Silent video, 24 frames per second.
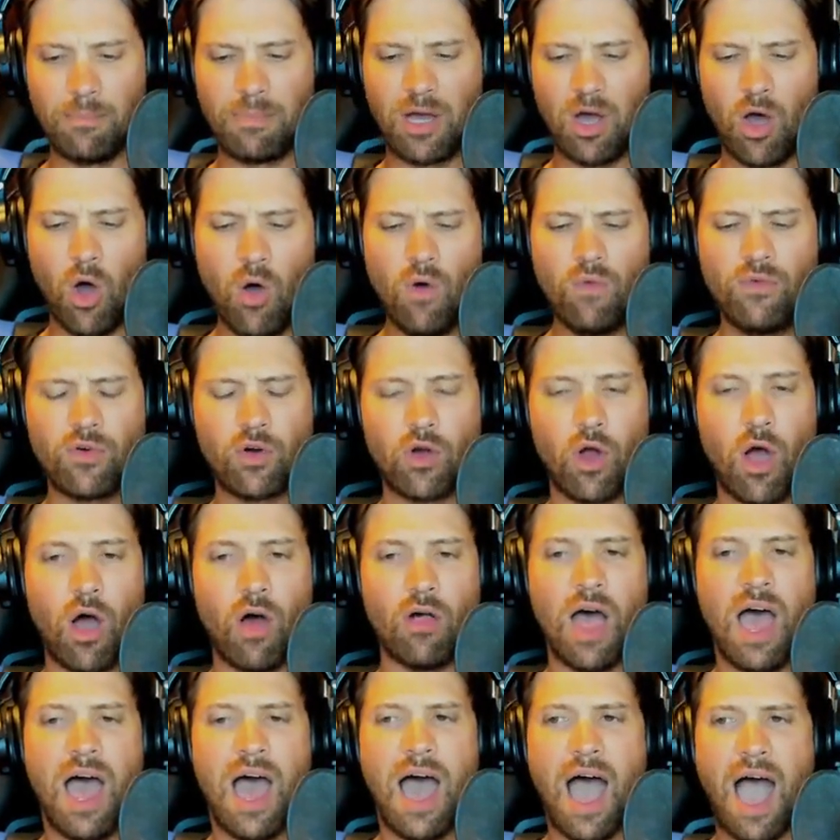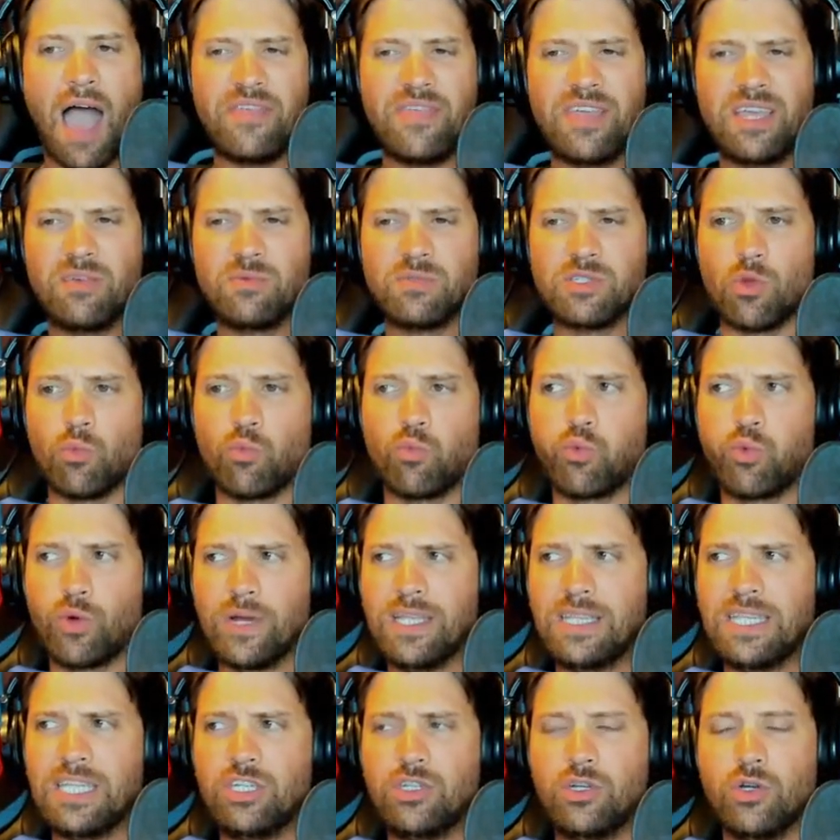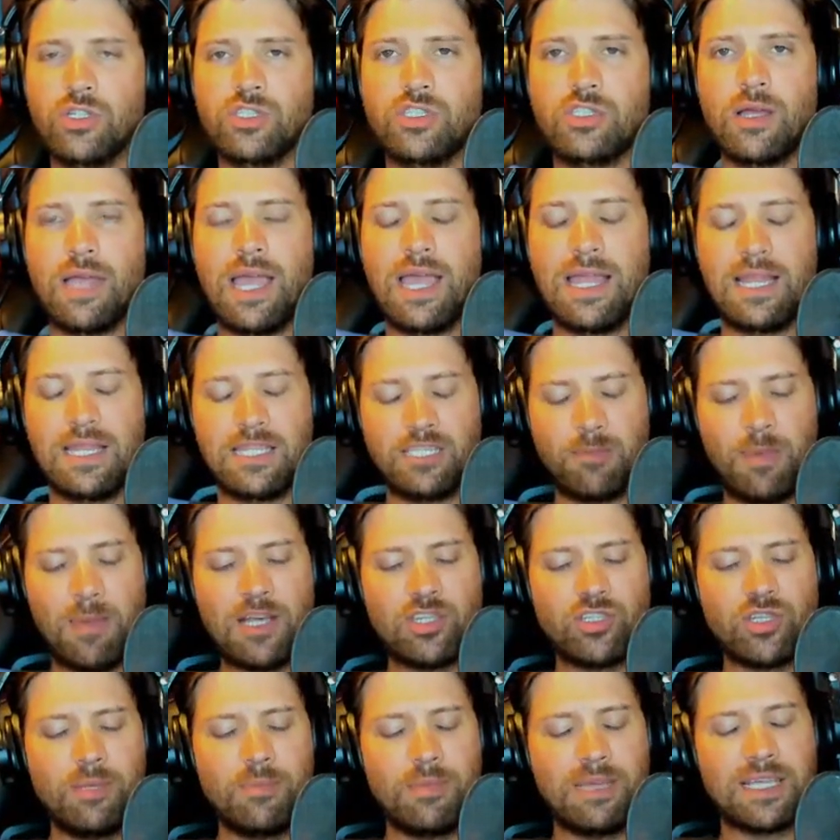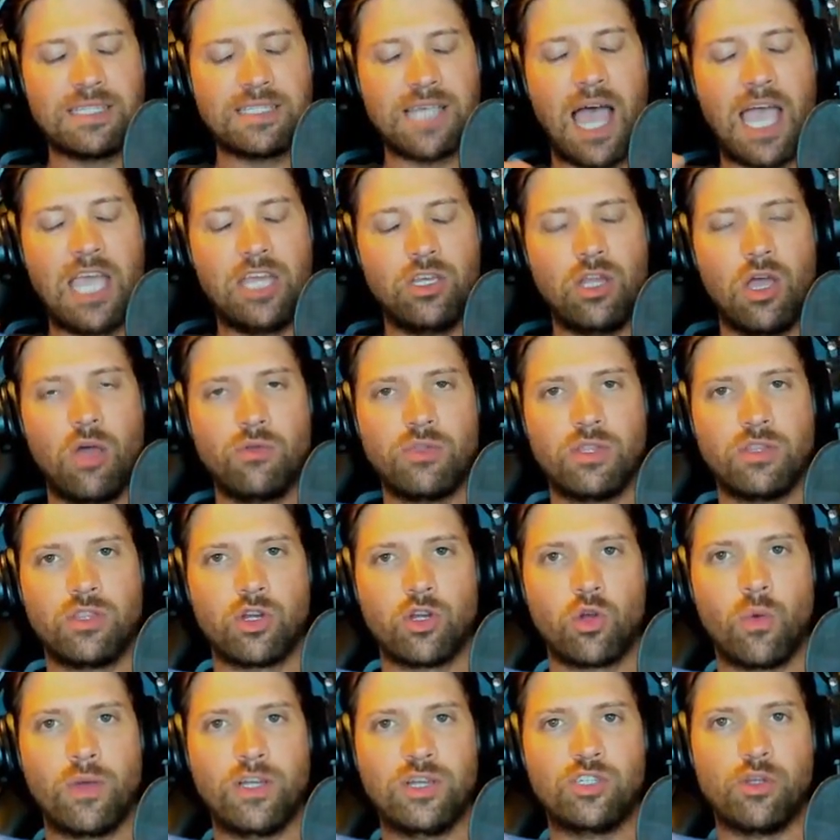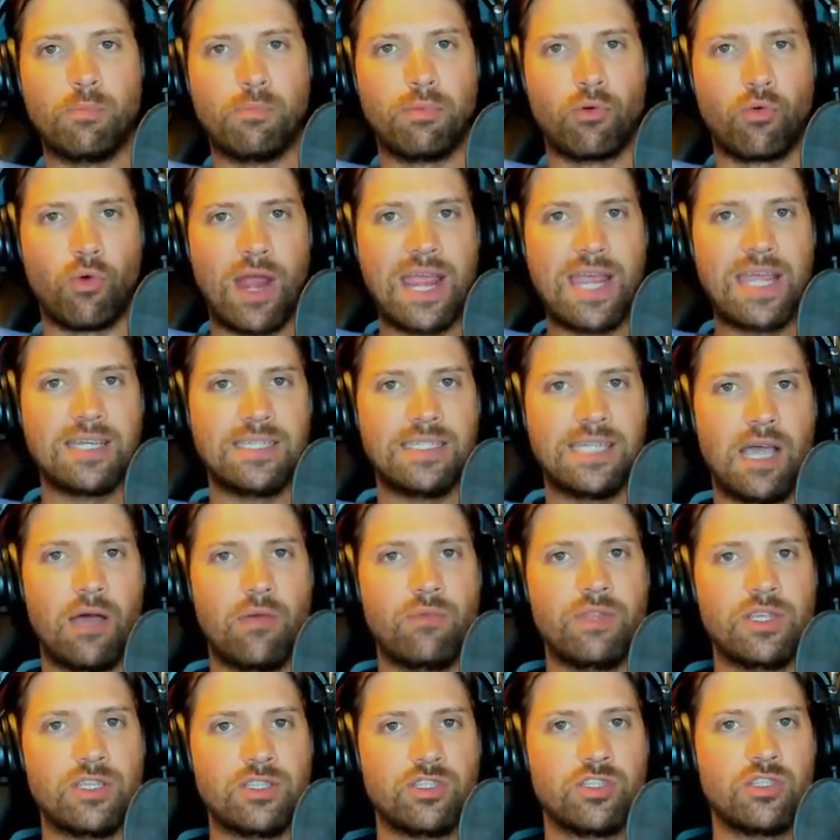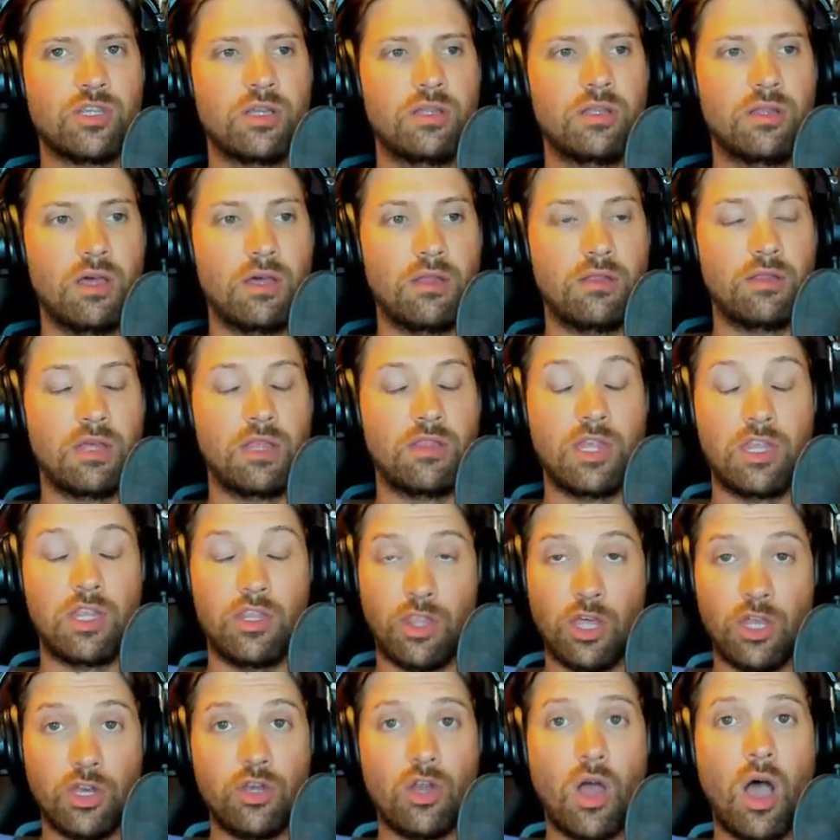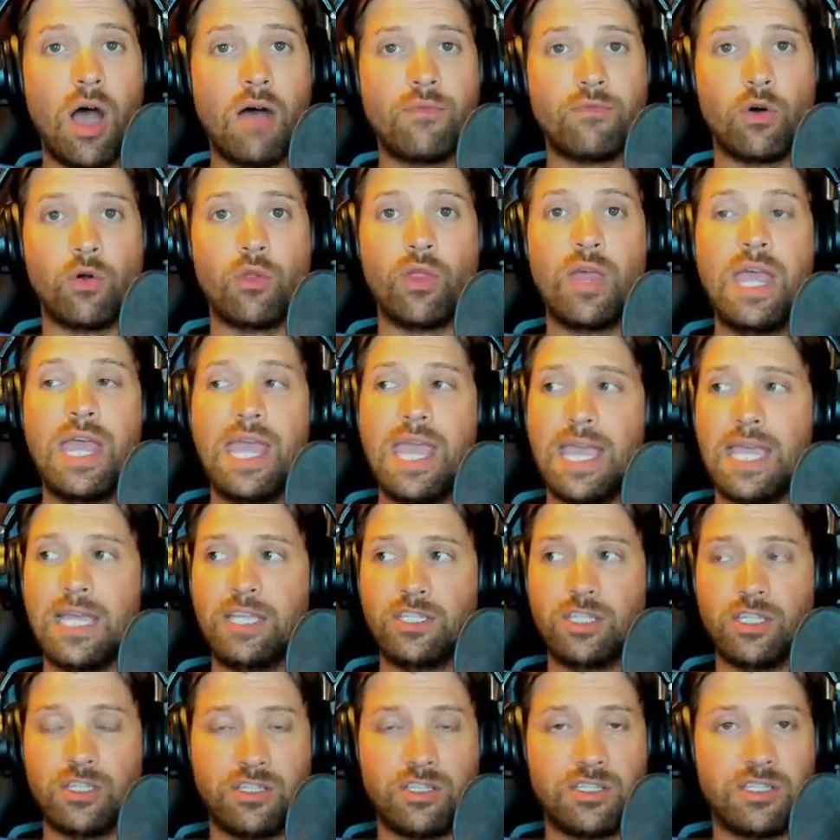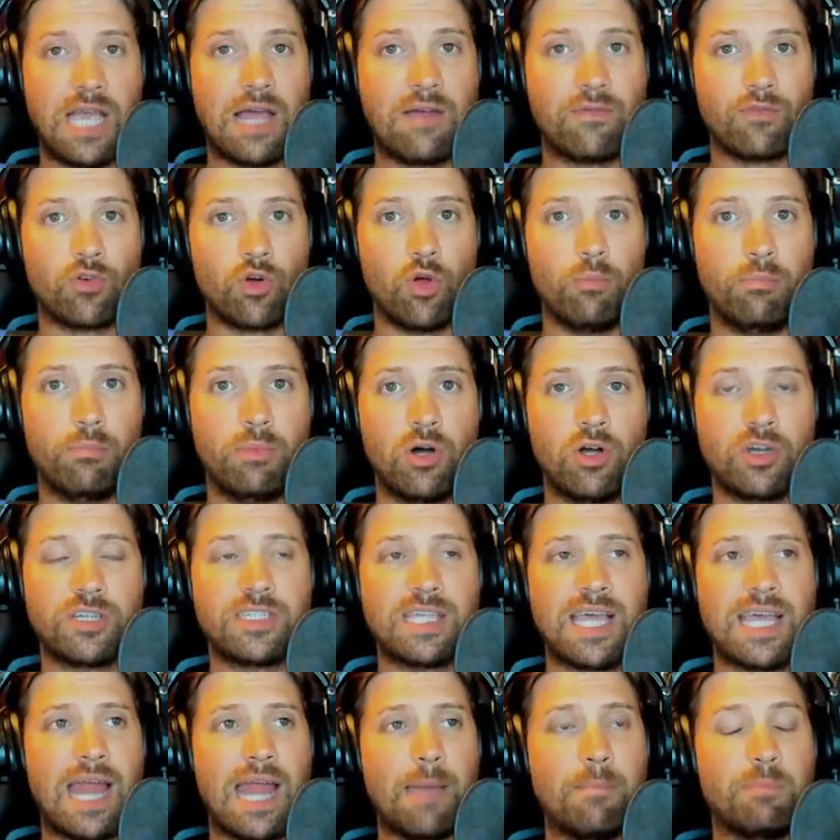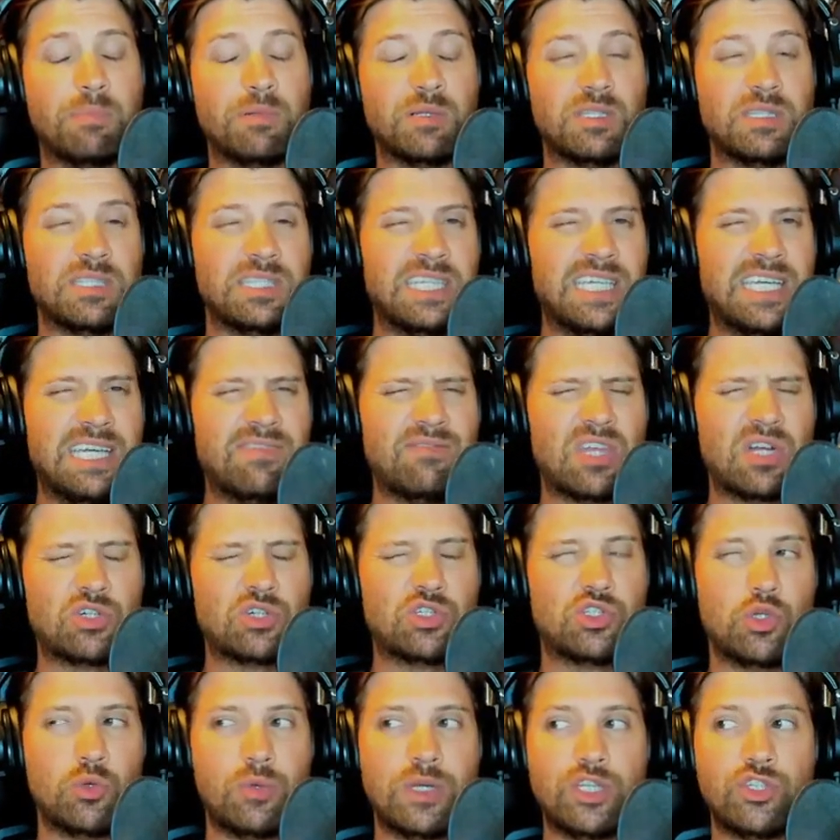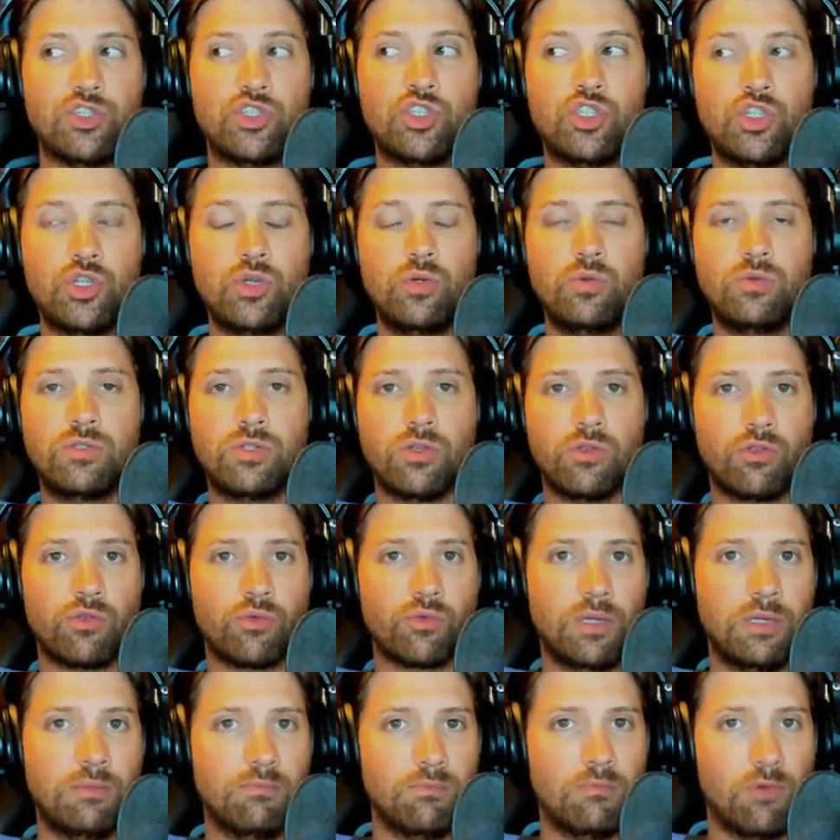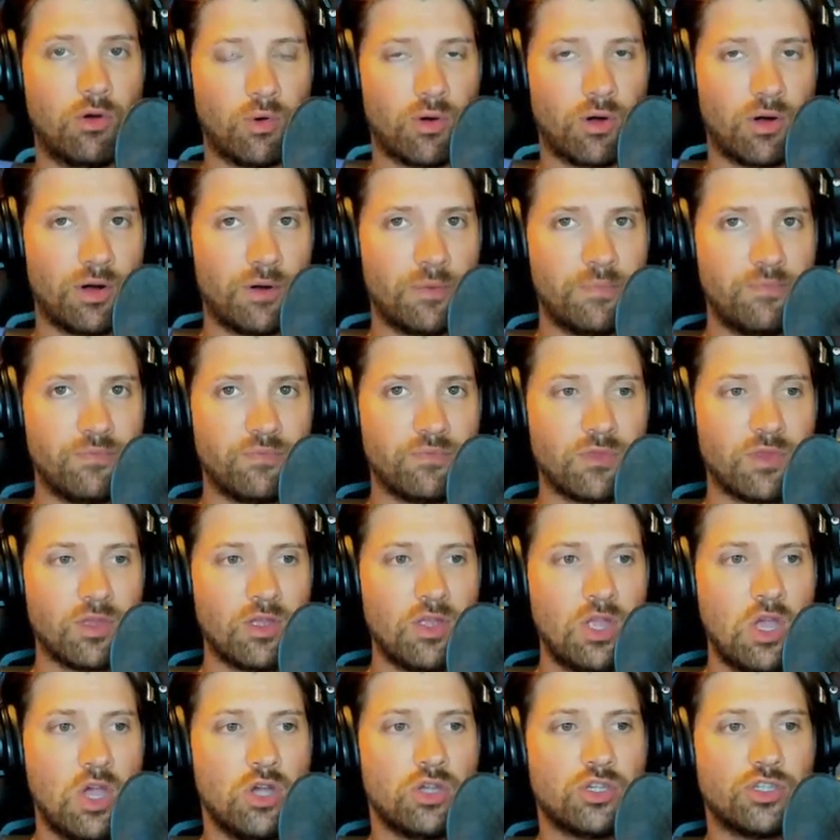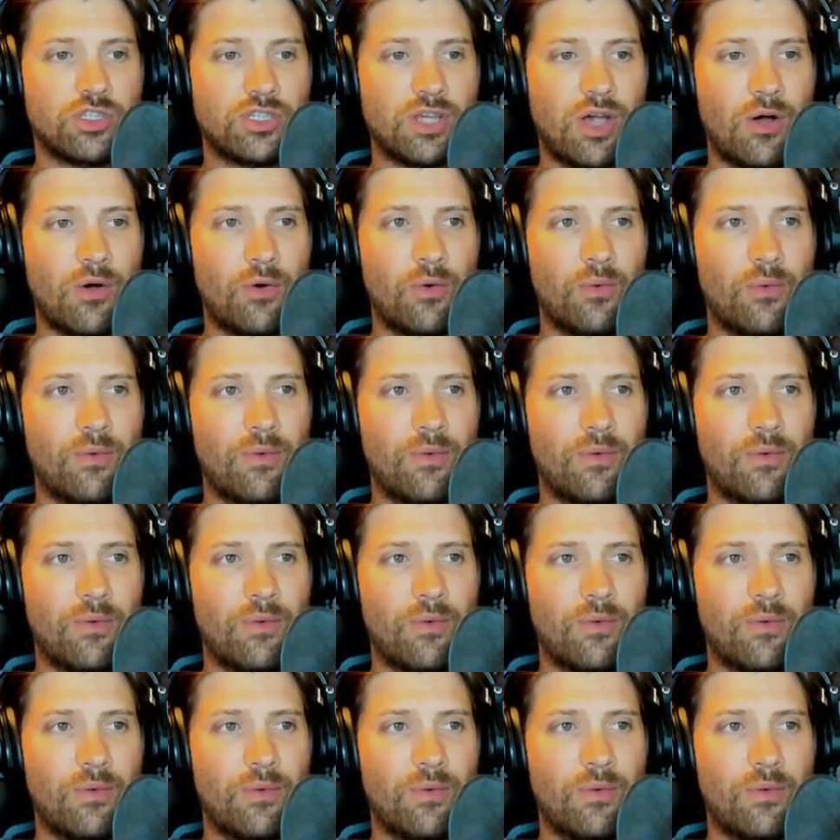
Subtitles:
But overall, I think it was a really good, especially because I know that they're going to break down this the novel into several books, and I believe they're doing 2 to 3 more. So